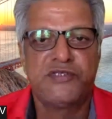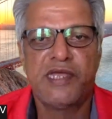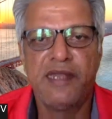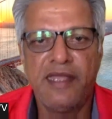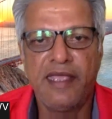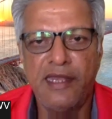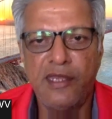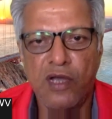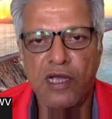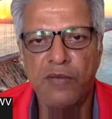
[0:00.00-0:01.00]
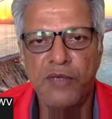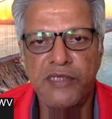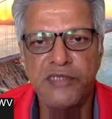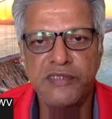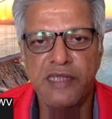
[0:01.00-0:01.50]
sending in your
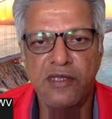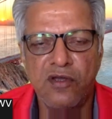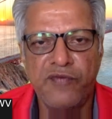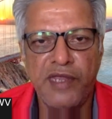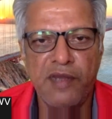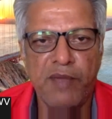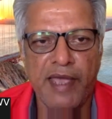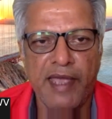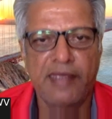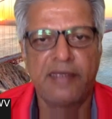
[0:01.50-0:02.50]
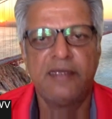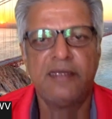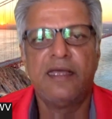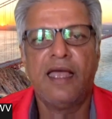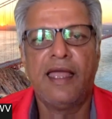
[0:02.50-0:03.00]
comments and your feedback.
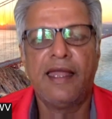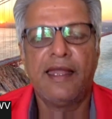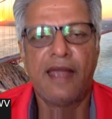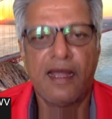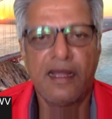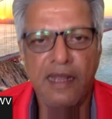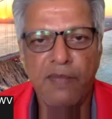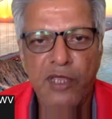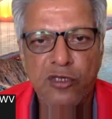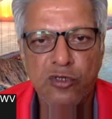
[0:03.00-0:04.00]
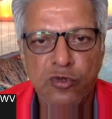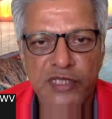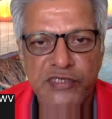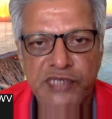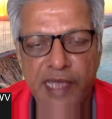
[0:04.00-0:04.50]
And until I meet
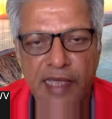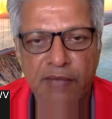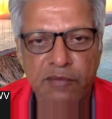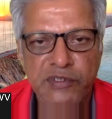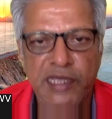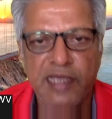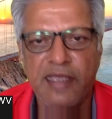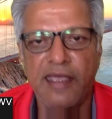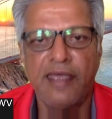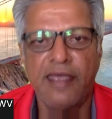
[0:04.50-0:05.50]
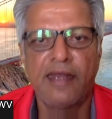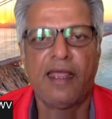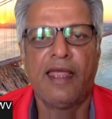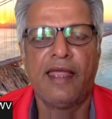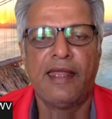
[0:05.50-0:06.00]
you next time, take
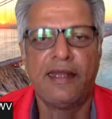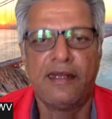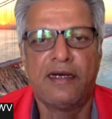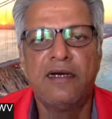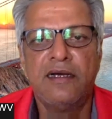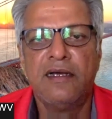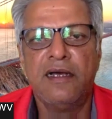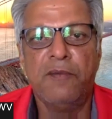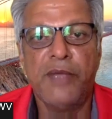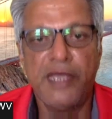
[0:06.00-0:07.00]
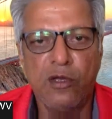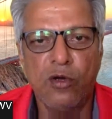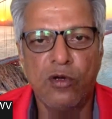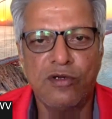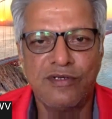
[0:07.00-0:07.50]
care and
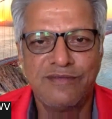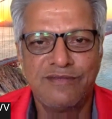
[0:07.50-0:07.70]
be good.